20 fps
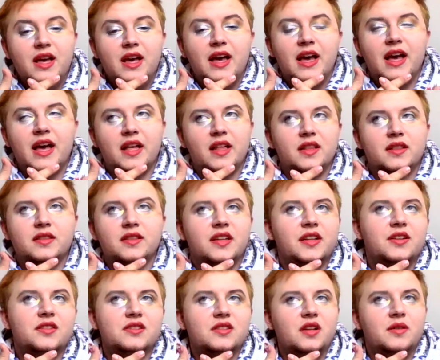and
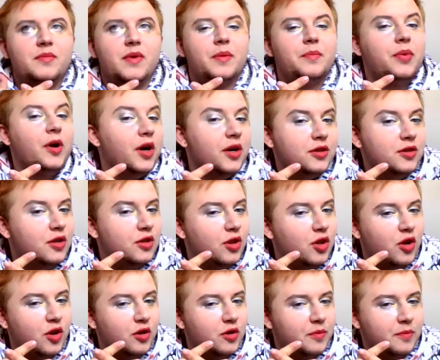neither did my partner
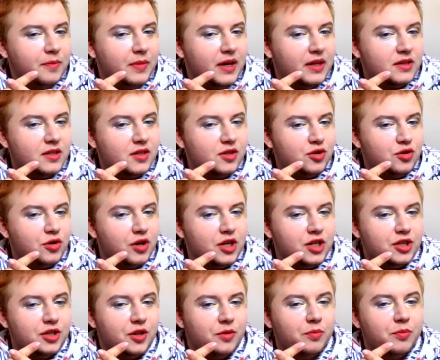know about the
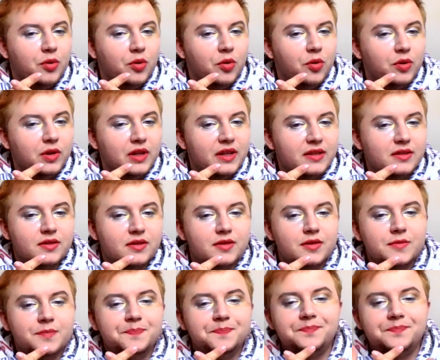situation in Poland.